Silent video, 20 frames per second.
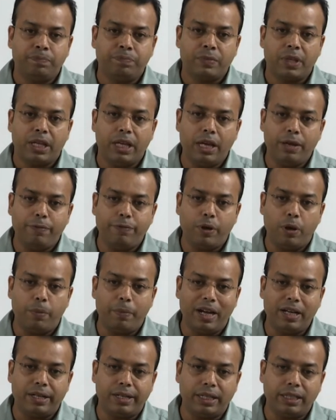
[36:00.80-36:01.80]
if your
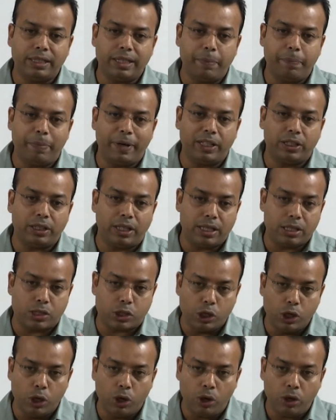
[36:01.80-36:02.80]
melting temperature is
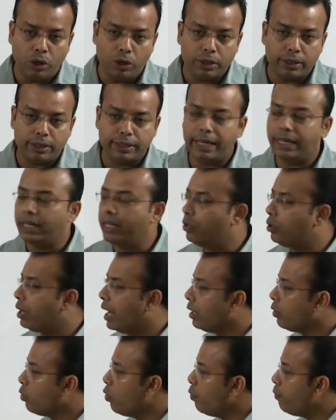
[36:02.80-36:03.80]
low then you
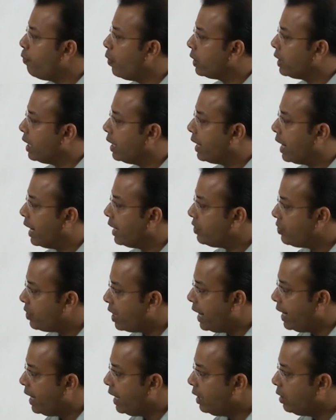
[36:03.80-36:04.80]
can go for the
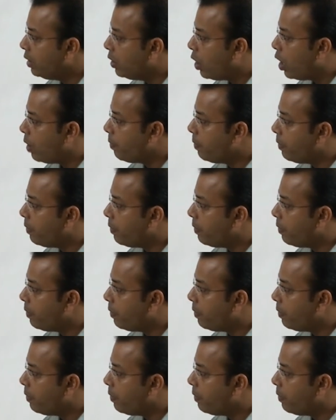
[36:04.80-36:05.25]
nitriding or maybe